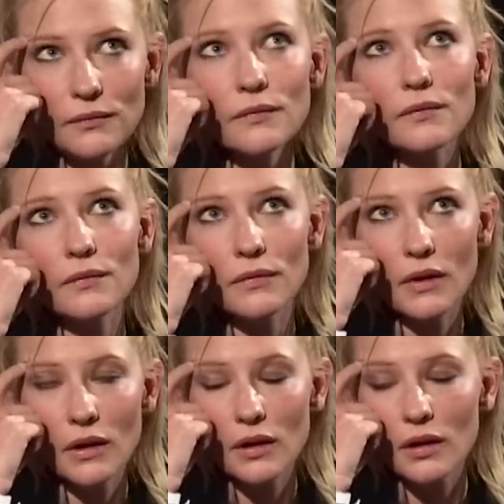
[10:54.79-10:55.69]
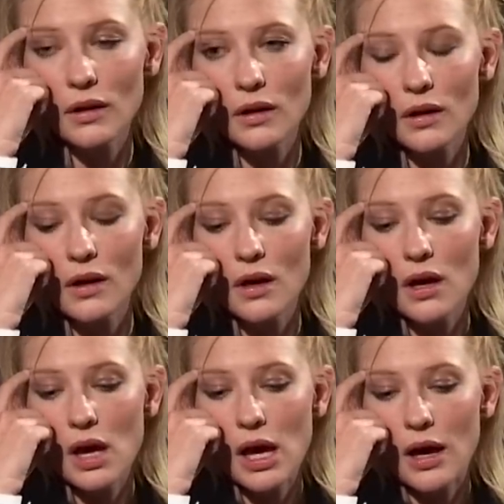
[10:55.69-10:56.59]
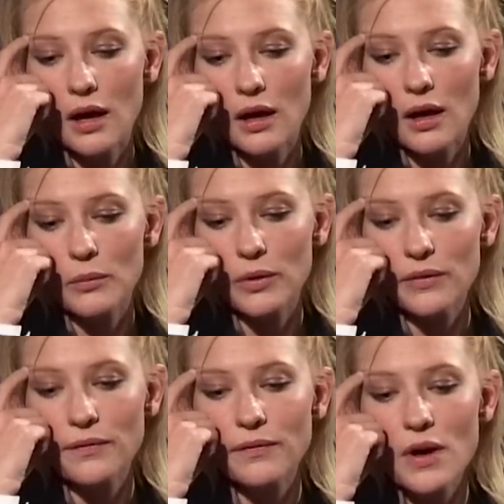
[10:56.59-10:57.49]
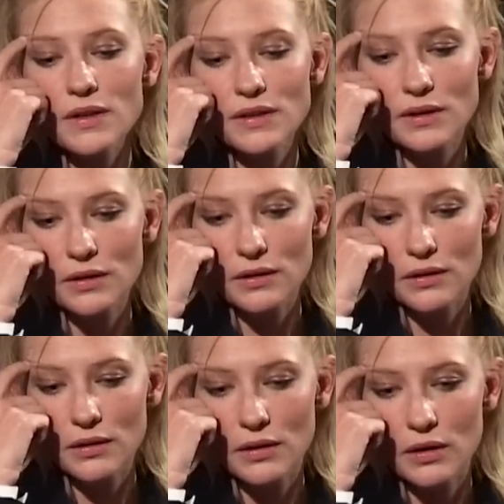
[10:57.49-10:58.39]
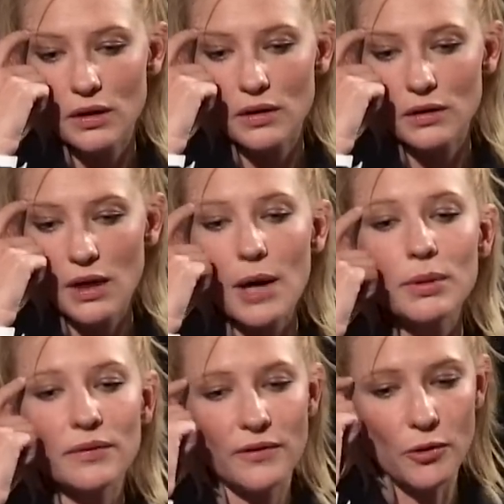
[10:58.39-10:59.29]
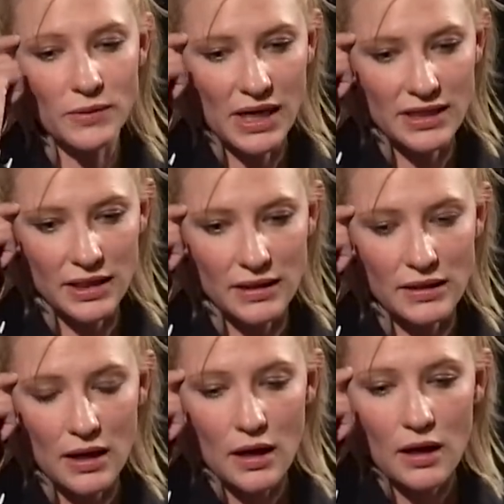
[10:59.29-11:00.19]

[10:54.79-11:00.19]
Um, uh, well, the first couple of films I did,